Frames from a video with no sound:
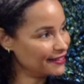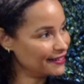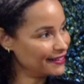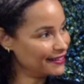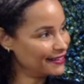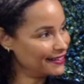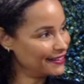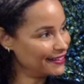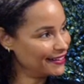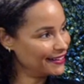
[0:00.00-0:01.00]

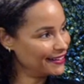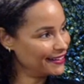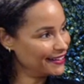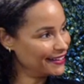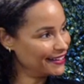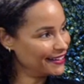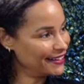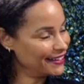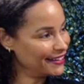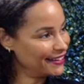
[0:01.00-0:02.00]

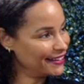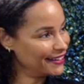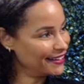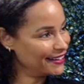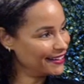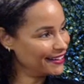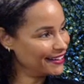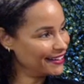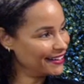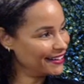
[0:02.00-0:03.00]

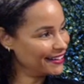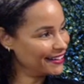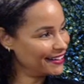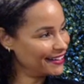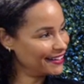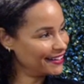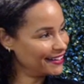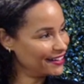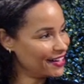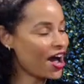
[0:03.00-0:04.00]
[no speech]